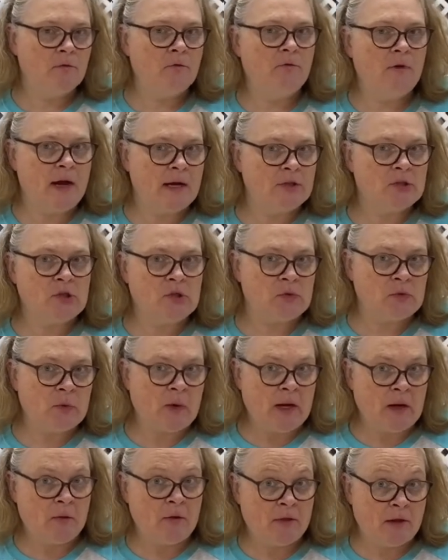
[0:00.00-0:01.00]
the
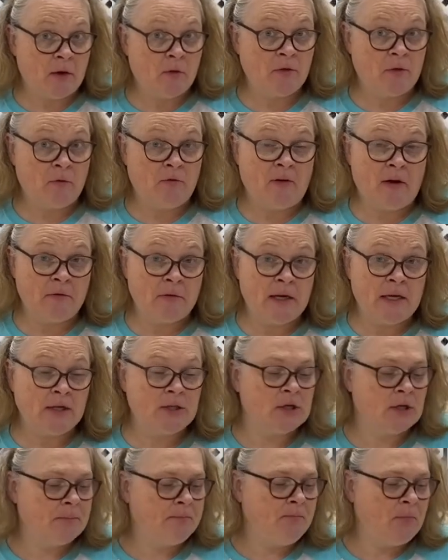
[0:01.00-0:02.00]
old-fashioned way without
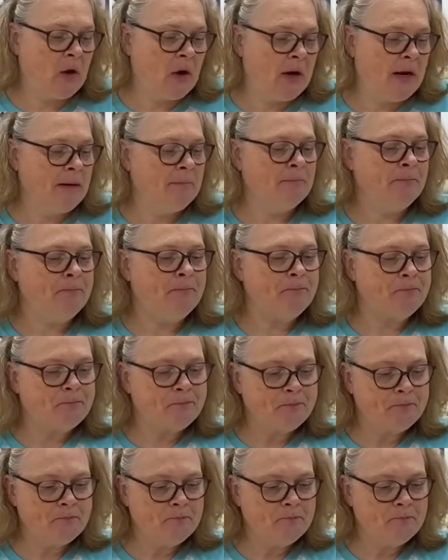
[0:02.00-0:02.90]
the foundation, all right?